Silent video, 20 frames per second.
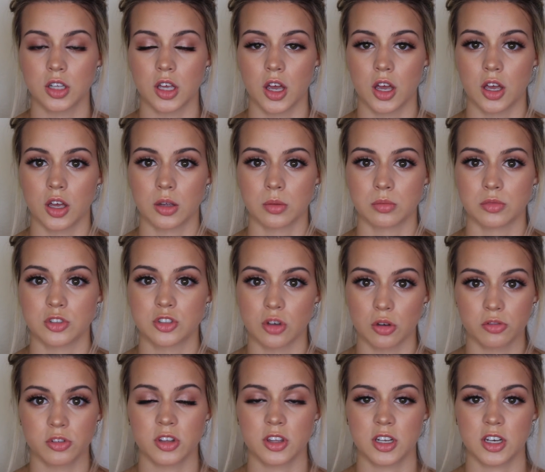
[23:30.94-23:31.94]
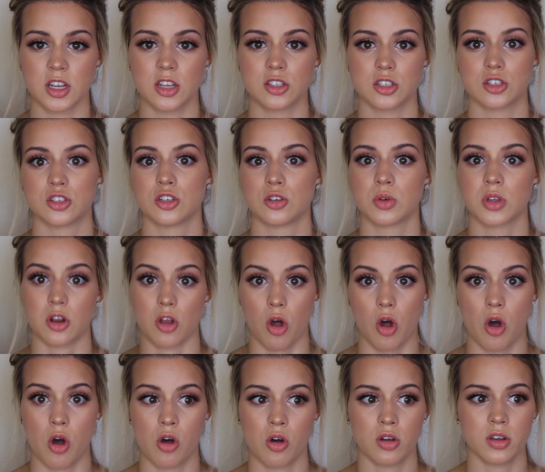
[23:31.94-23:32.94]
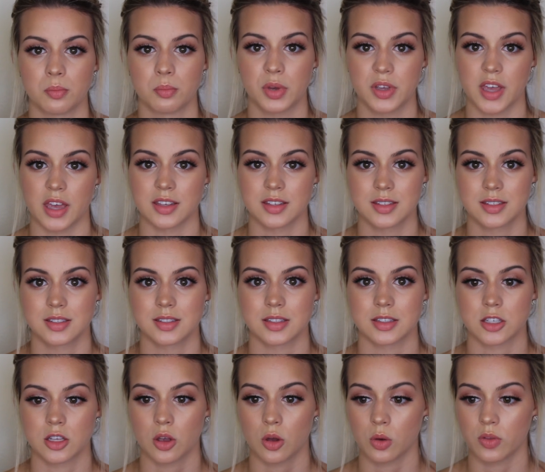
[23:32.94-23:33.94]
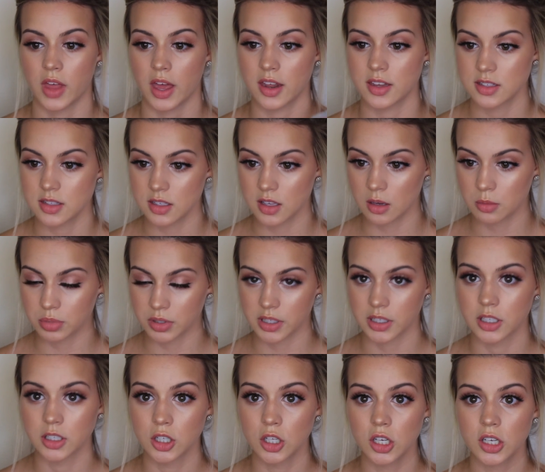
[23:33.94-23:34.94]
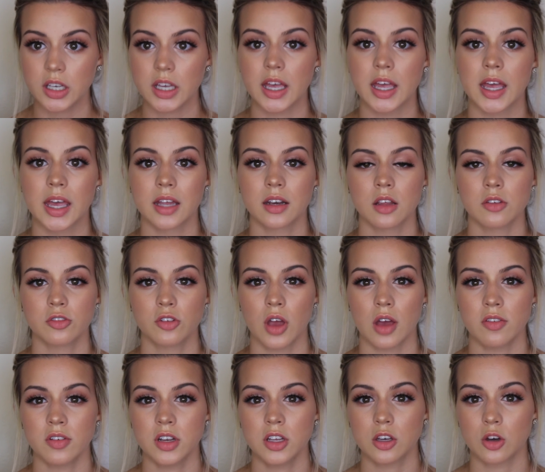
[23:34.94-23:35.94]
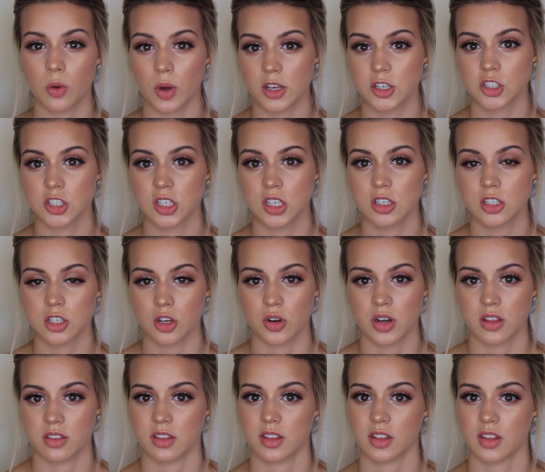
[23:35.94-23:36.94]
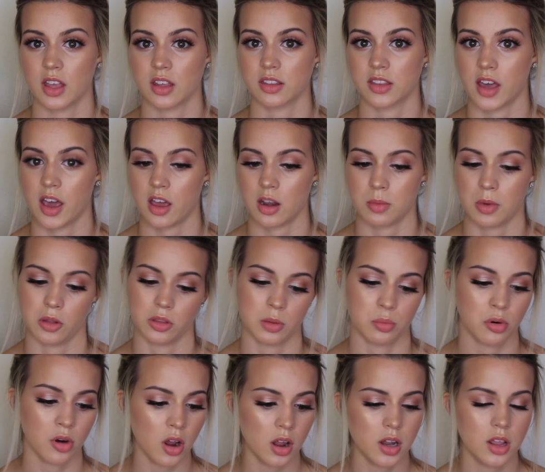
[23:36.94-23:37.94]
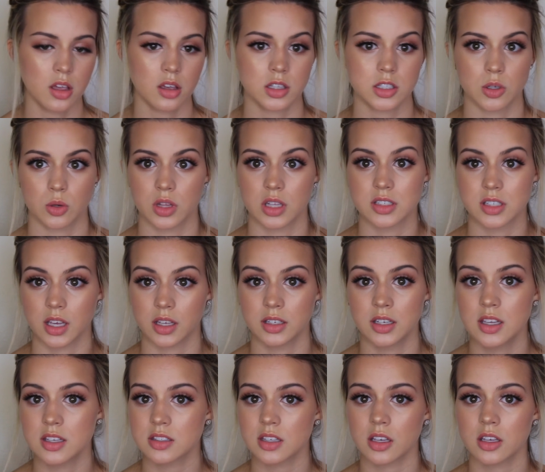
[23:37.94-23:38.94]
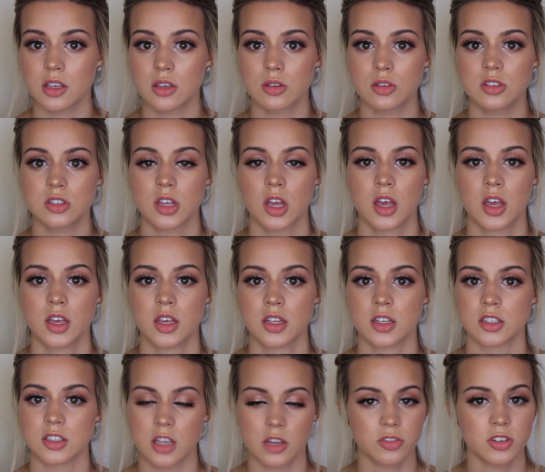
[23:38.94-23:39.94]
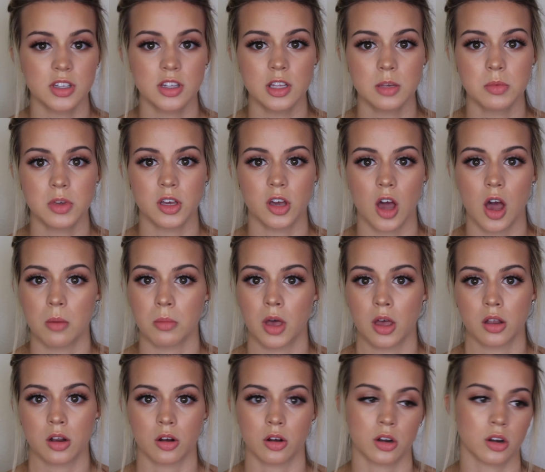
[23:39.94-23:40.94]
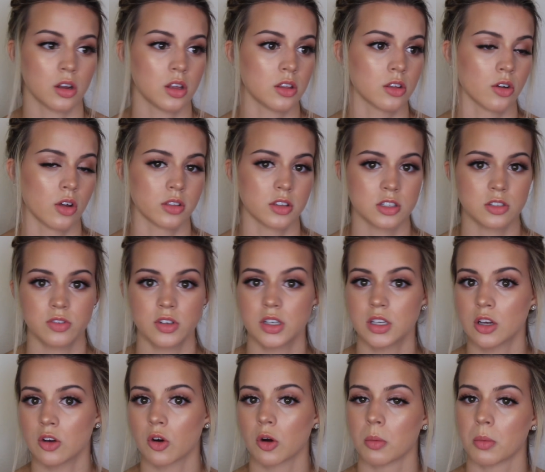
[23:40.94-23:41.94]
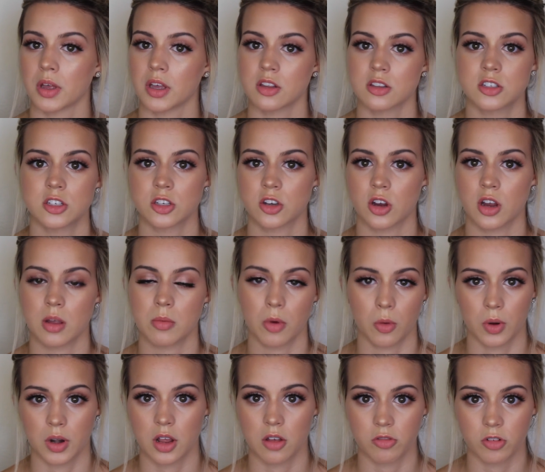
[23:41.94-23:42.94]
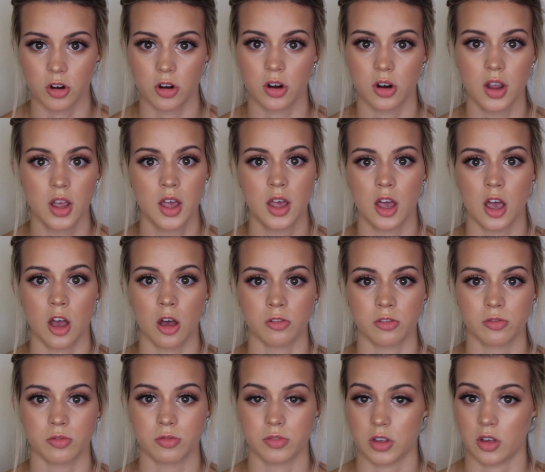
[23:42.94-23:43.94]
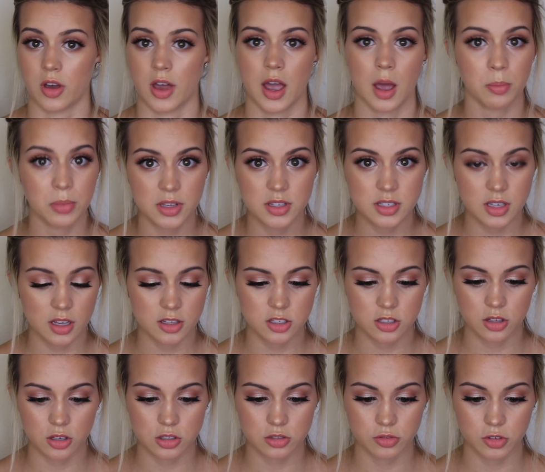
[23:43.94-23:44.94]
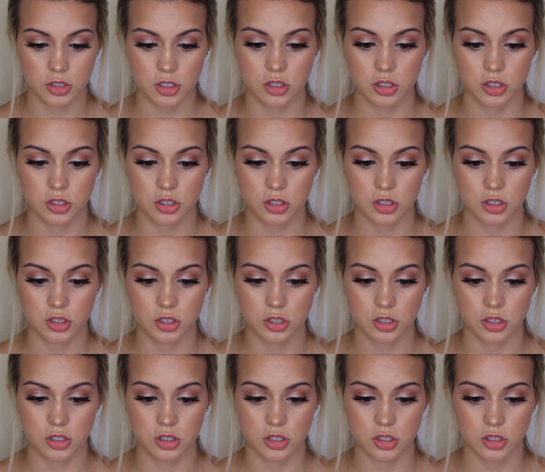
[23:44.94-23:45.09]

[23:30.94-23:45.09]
Don't feel the need to do it all. But yes, so that is the completed look, and if you have any questions or anything like that about the products or the techniques I use, definitely leave me a comment on either on this video or on my Instagram or whatever. I'll feel happy to answer those for